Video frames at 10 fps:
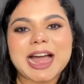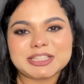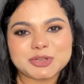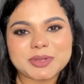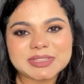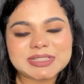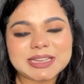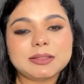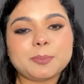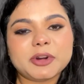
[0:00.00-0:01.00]
As you can
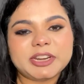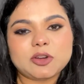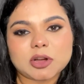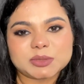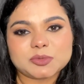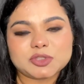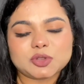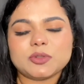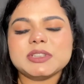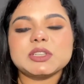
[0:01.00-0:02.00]
see, the Pretty Cosmo
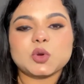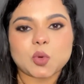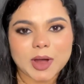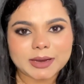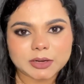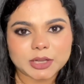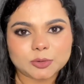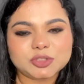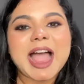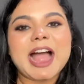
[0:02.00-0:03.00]
store is quite
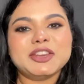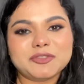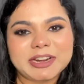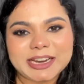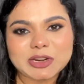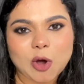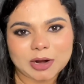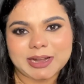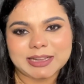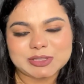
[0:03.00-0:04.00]
huge and you will get
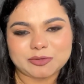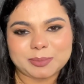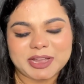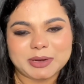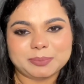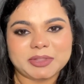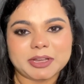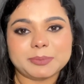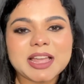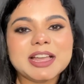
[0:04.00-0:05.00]
all kinds of makeup
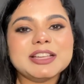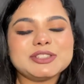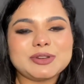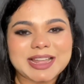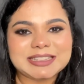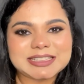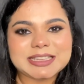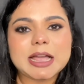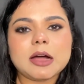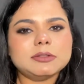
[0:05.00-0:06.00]
there. So let's
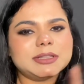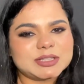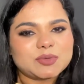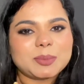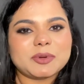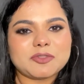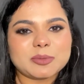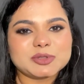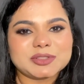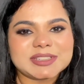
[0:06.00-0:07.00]
see how this one
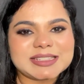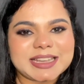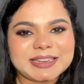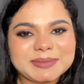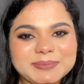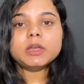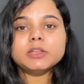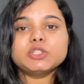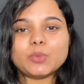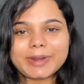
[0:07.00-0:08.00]
performs on the skin.
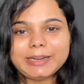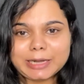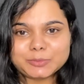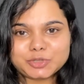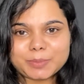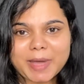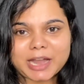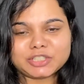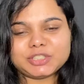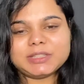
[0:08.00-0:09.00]
So when it comes to the
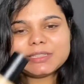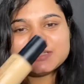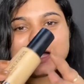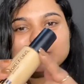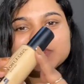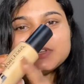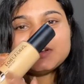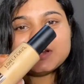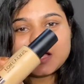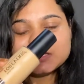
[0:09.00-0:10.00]
packaging, this comes in a
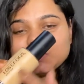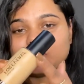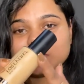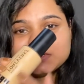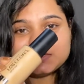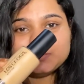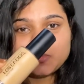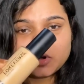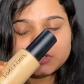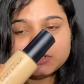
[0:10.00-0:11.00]
glass frosted
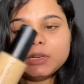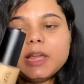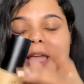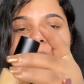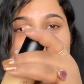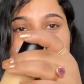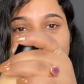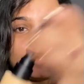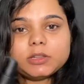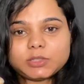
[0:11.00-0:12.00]
bottle and
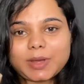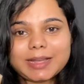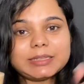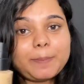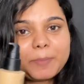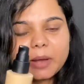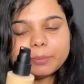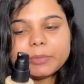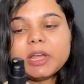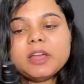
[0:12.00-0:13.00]
it also has a
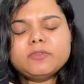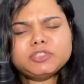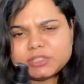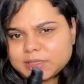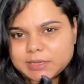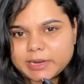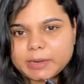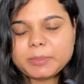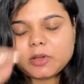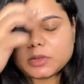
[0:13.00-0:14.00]
pump, which is
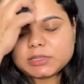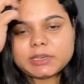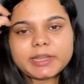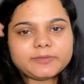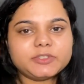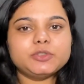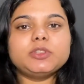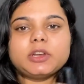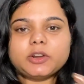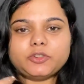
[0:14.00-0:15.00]
great because it gives you
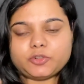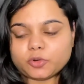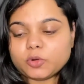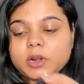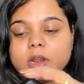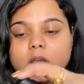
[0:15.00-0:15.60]
the control